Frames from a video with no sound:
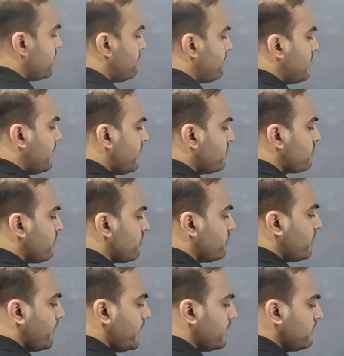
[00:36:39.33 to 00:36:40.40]
in place of
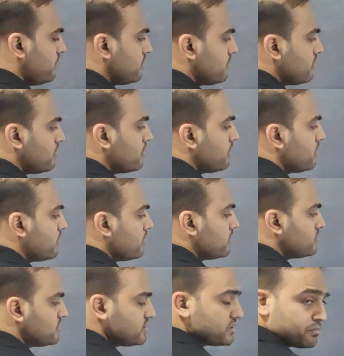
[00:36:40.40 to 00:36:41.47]
N,
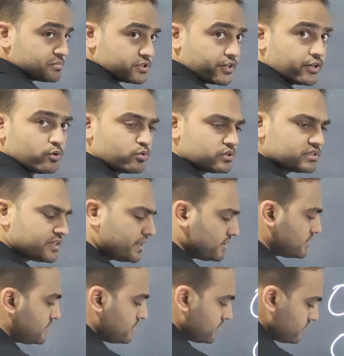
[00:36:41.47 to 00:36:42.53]
substitute
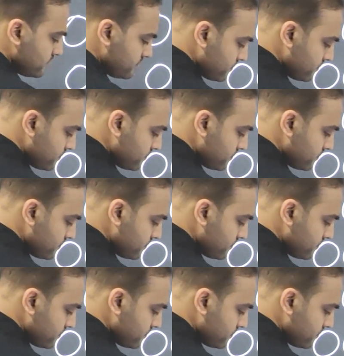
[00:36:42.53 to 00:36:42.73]
6,